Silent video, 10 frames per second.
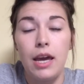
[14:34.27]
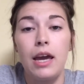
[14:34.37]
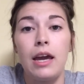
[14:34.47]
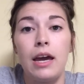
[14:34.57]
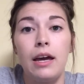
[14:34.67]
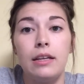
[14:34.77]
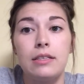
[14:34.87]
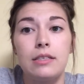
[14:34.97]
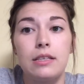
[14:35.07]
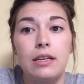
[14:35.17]

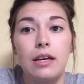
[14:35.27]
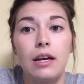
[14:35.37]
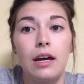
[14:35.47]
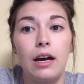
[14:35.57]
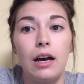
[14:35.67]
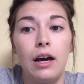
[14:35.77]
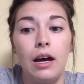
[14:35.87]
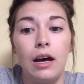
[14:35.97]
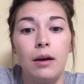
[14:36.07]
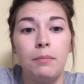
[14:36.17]
and
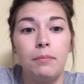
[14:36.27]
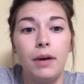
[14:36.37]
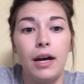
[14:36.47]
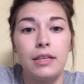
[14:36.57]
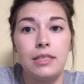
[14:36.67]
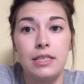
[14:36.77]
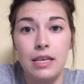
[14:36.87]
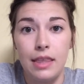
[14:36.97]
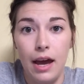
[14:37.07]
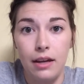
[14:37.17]
I
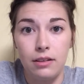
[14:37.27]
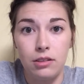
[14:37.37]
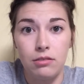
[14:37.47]
see that,